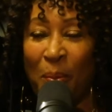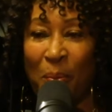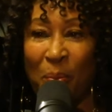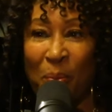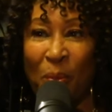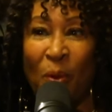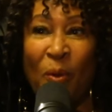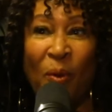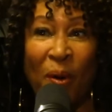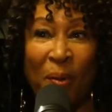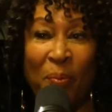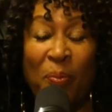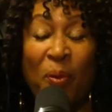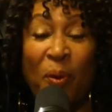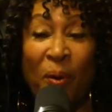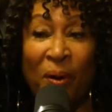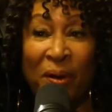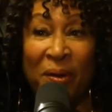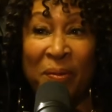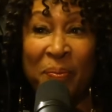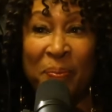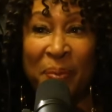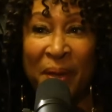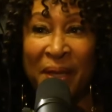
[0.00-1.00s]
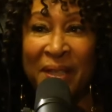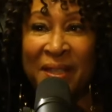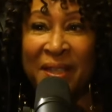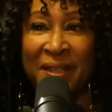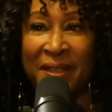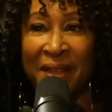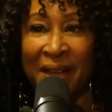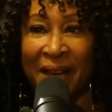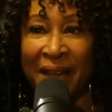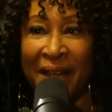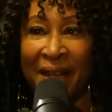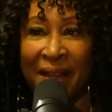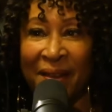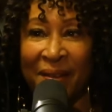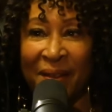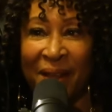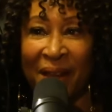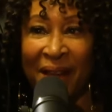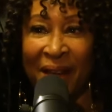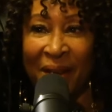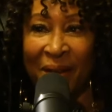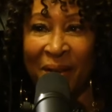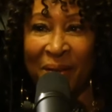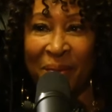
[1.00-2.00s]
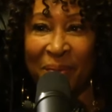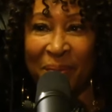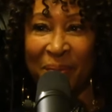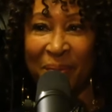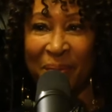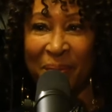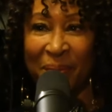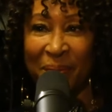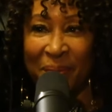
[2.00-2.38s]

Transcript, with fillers: more important pieces that I